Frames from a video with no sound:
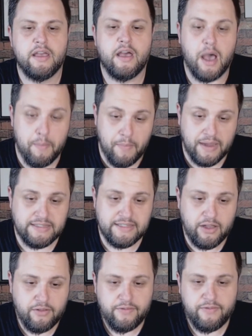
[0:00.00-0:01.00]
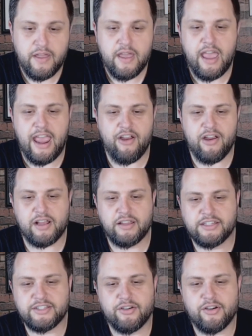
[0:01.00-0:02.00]
myself,
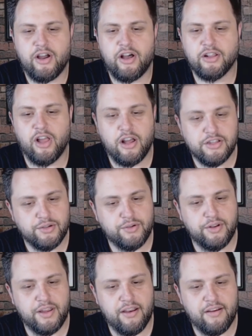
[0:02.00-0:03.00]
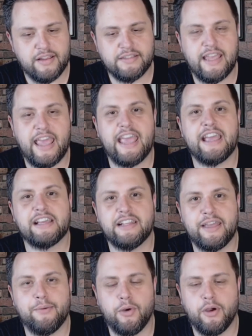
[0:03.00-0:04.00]
HeroClix, Alonso Gutierrez, and
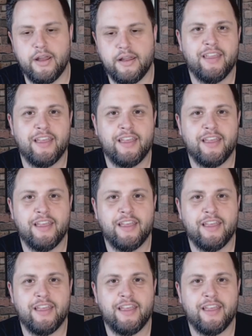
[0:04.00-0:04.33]
Clay Wood.